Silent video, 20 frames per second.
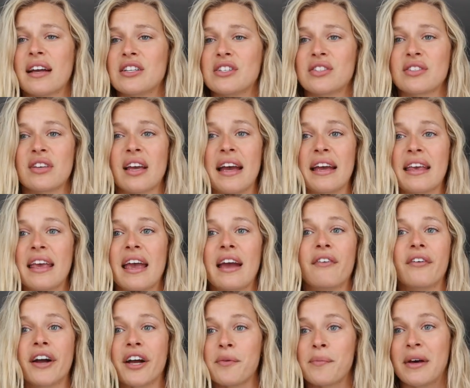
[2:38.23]
I
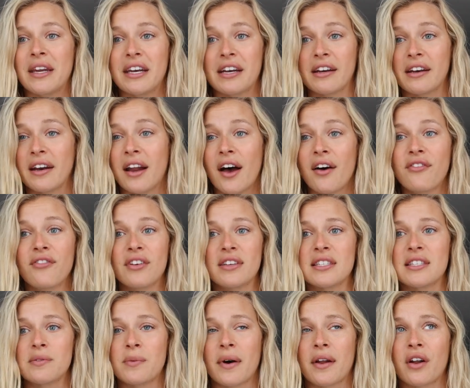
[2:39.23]
can't recommend it enough.
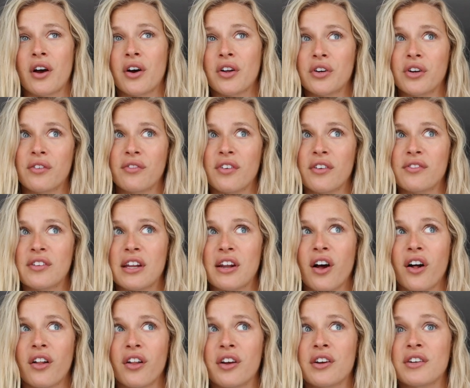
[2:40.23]
It's about
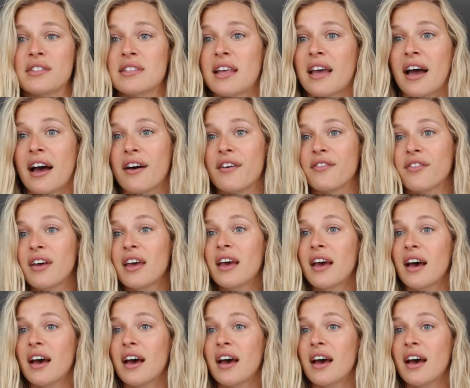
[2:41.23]
$150. They have